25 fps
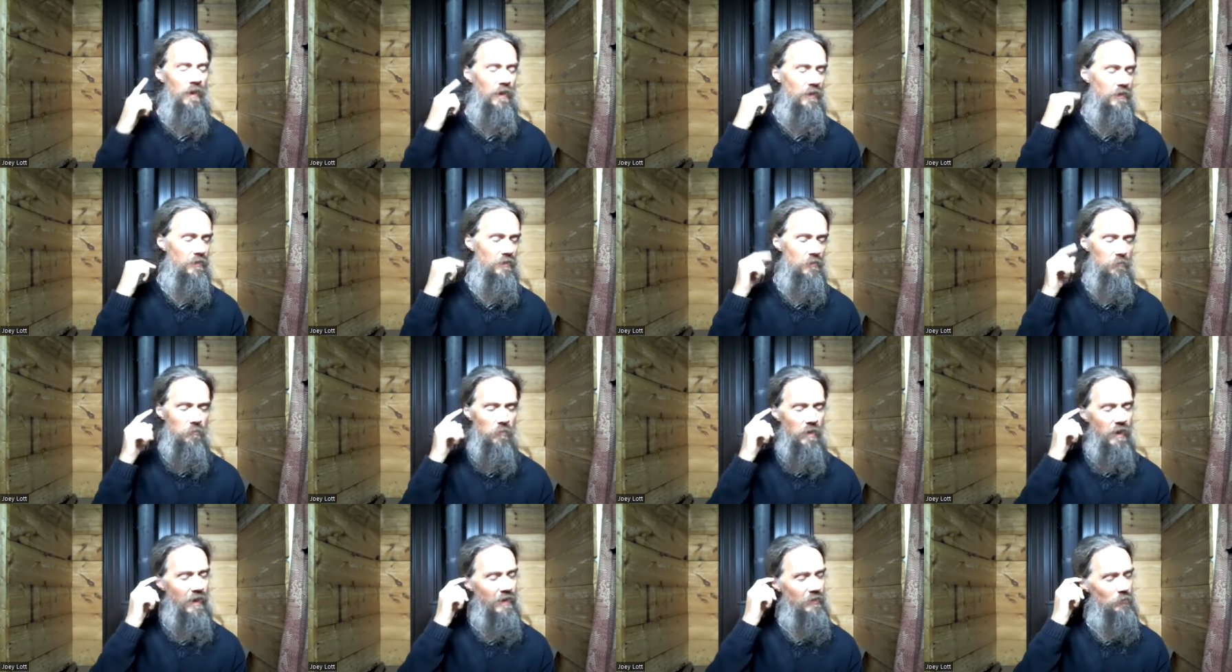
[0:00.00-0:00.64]
and the
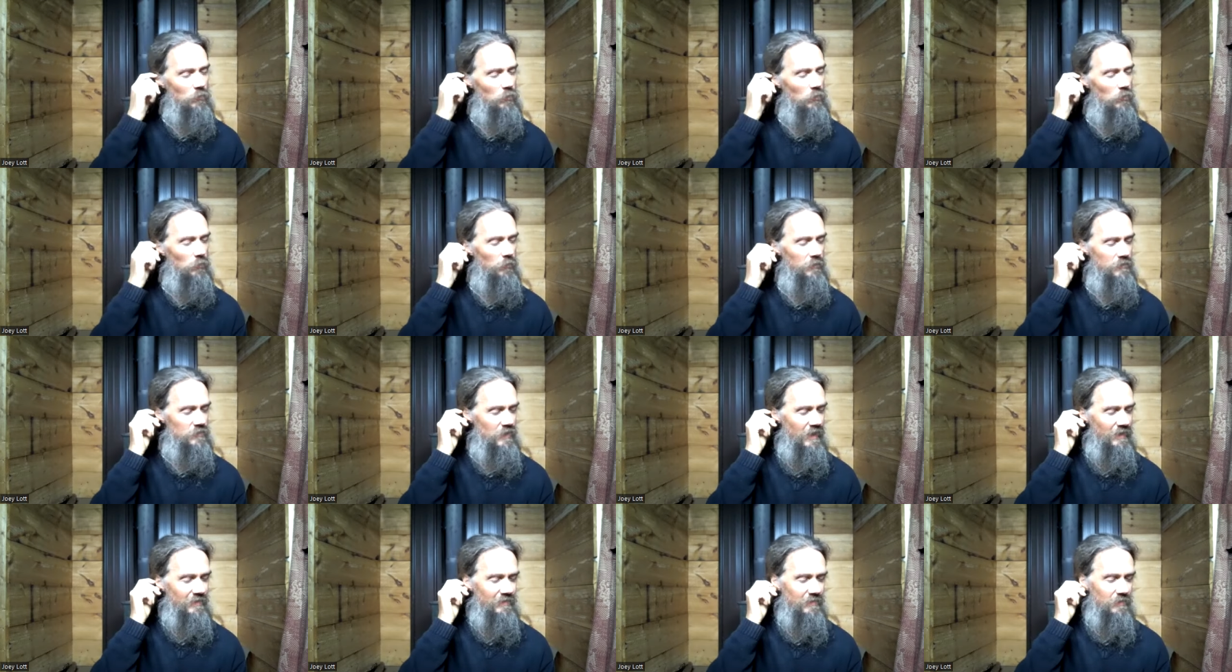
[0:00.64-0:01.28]
mind will
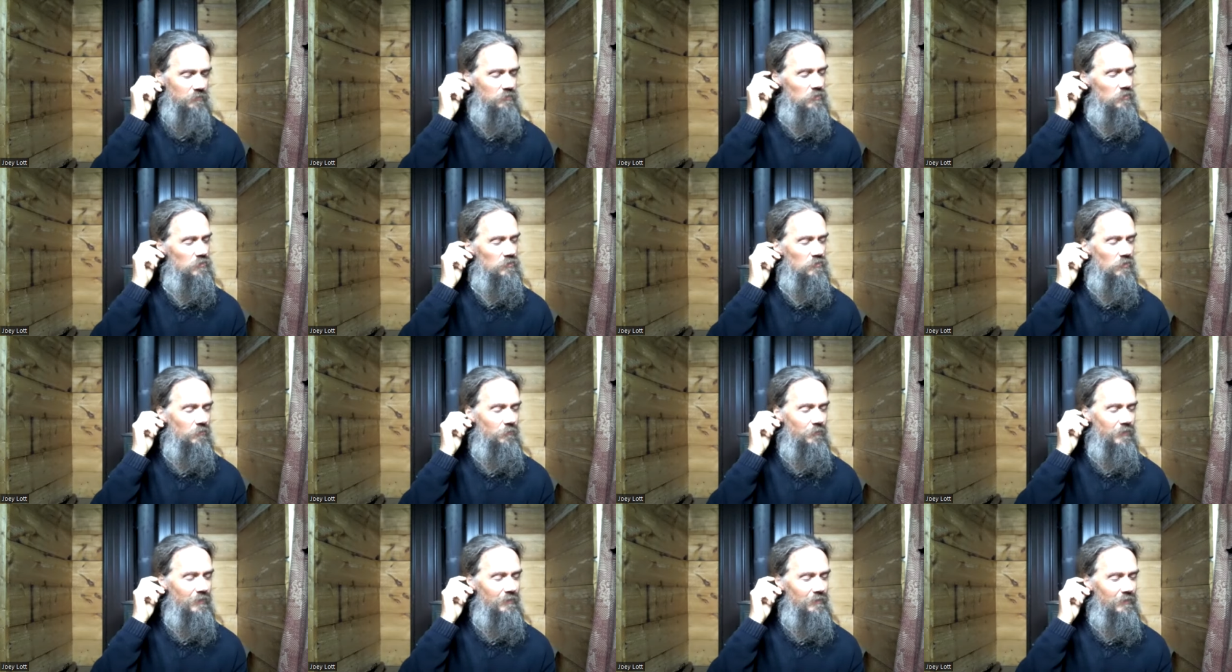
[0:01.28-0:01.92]
reject this on
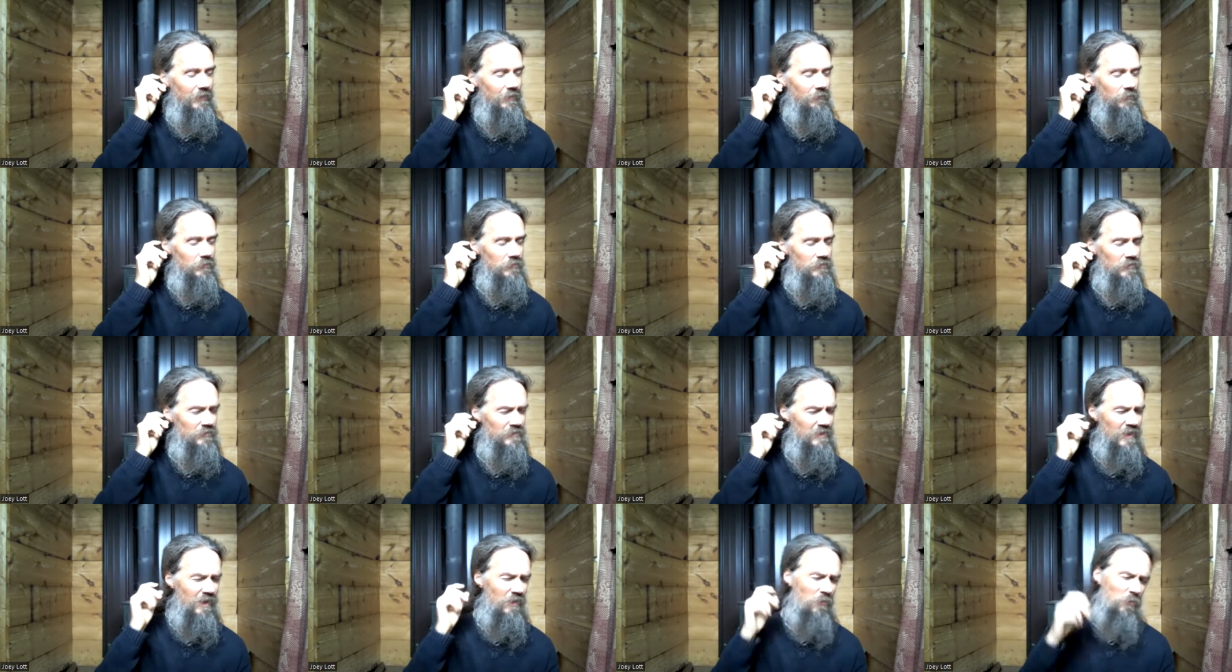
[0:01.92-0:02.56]
so many levels
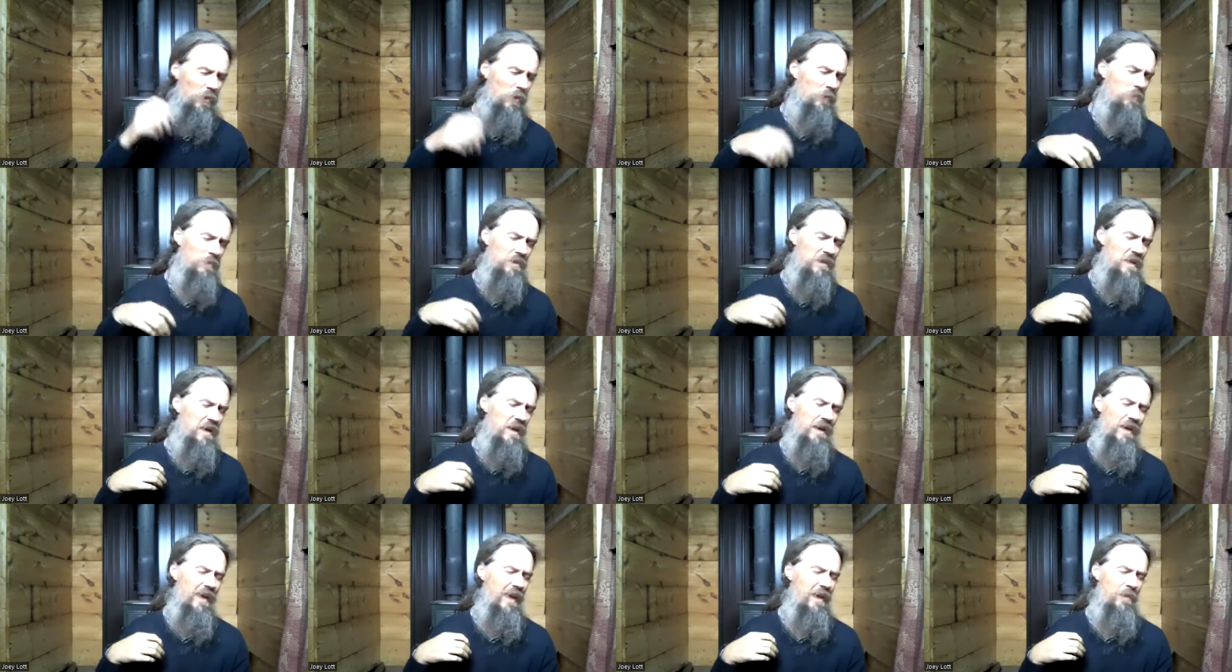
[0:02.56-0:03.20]
and say well but
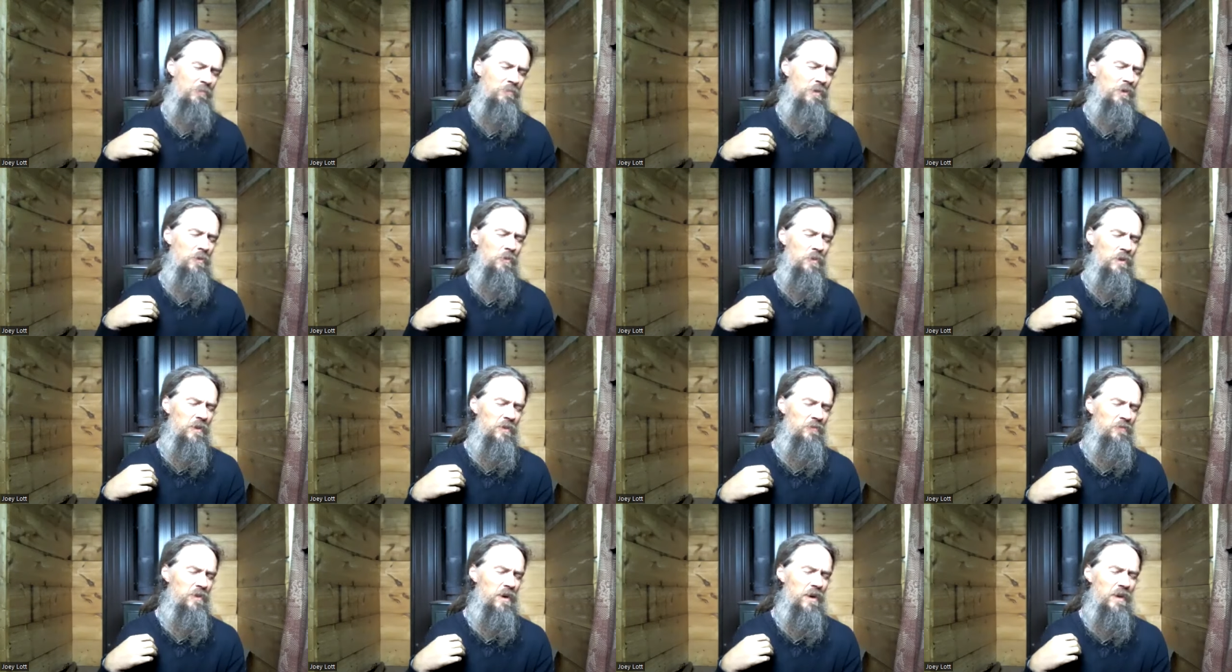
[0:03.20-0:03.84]
that can't be
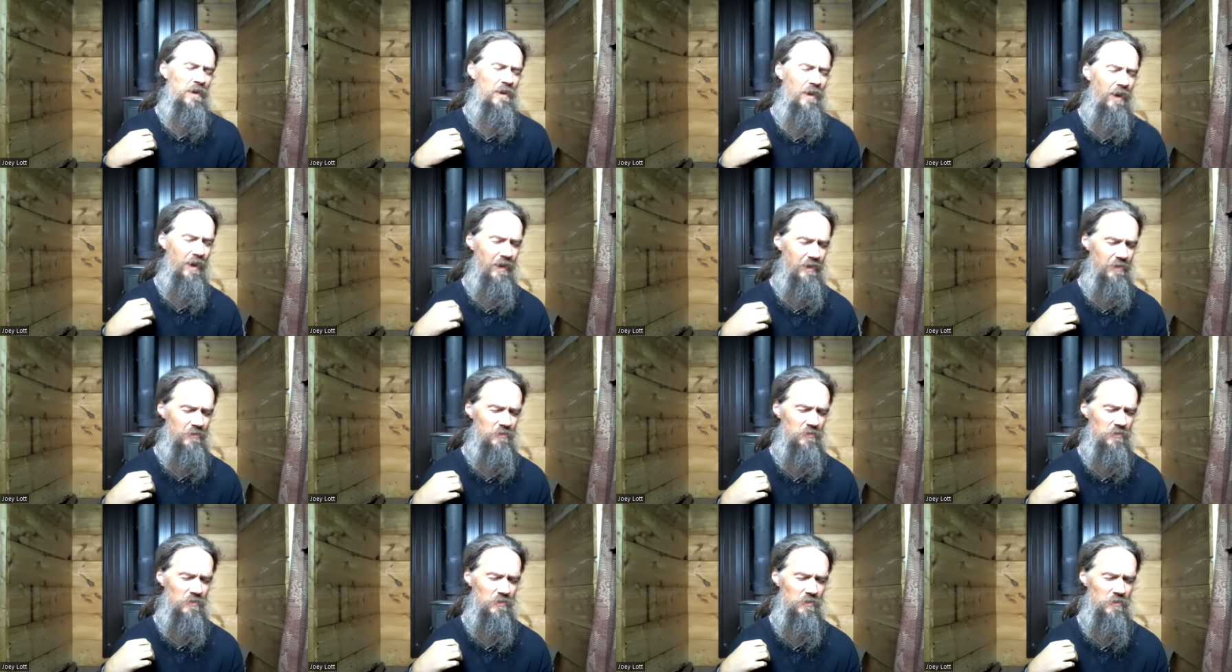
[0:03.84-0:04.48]
really very
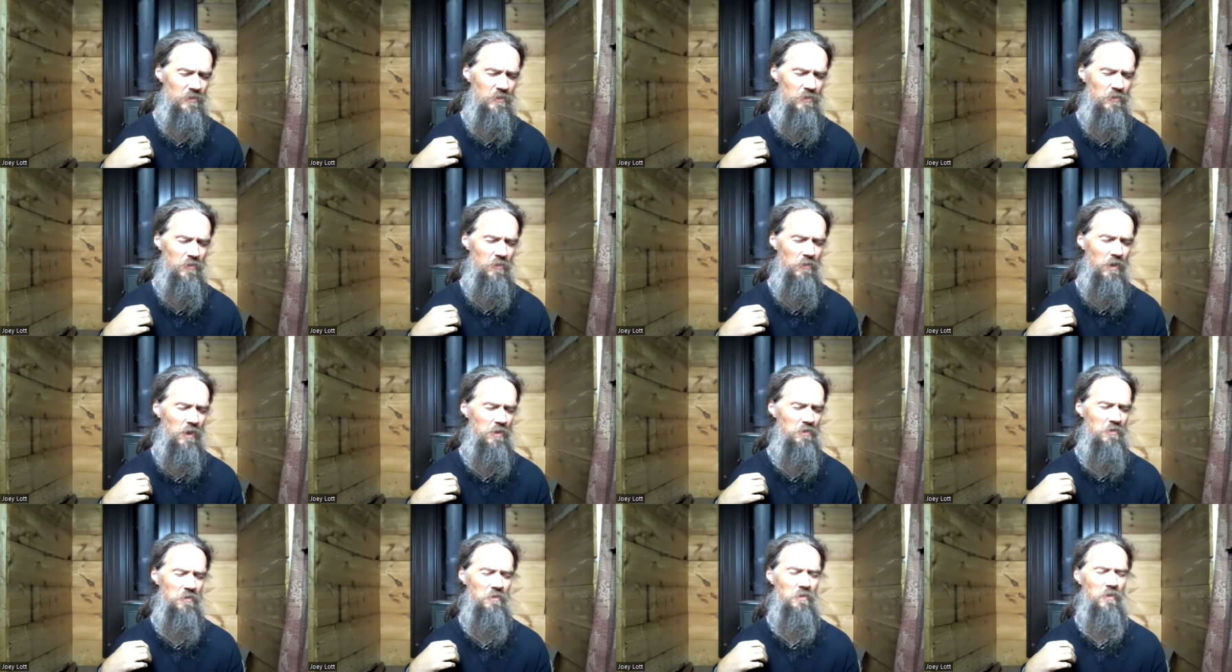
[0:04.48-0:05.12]
nice you know
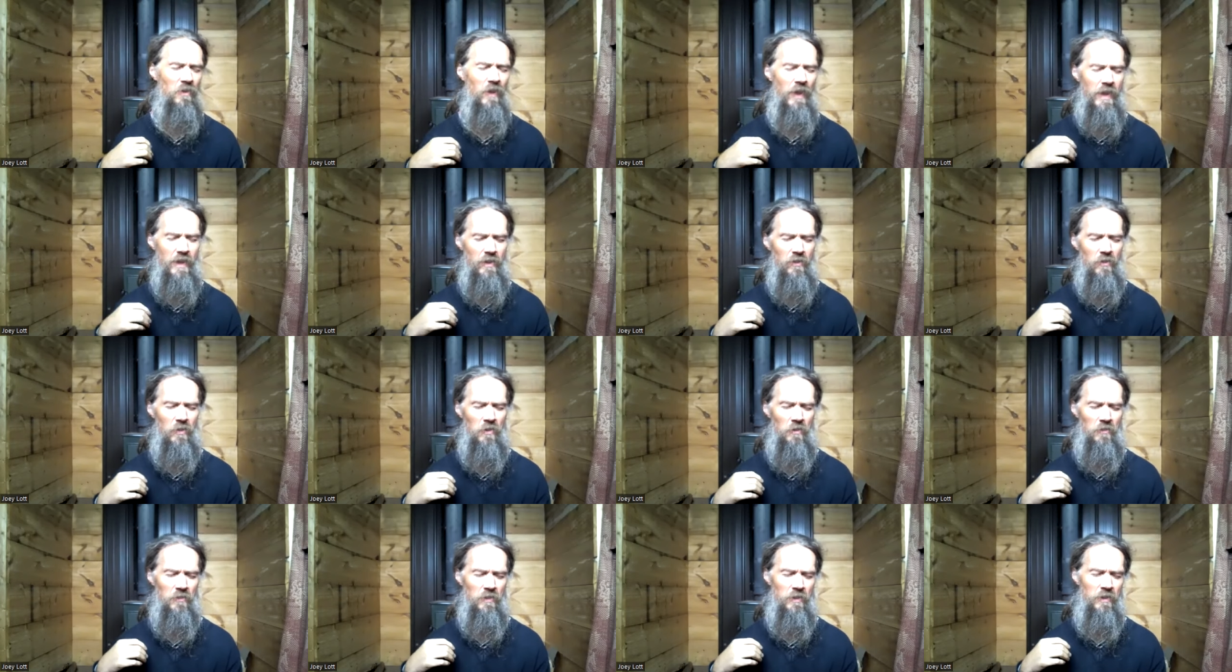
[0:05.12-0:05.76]
i don't like
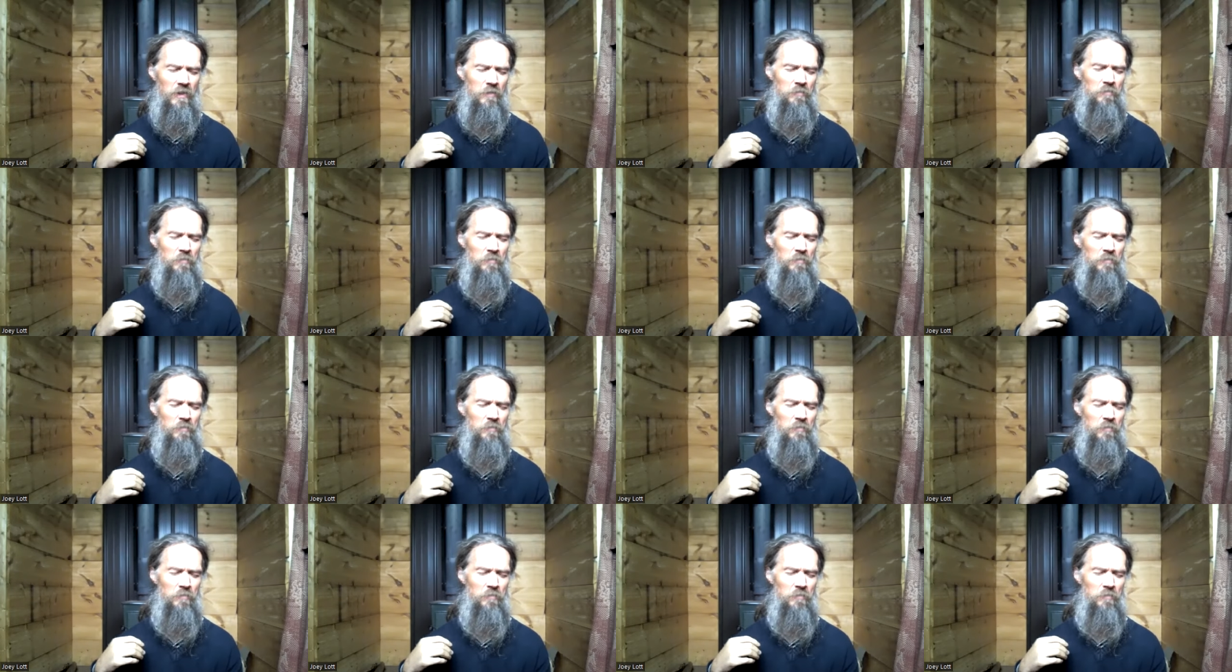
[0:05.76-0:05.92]
all the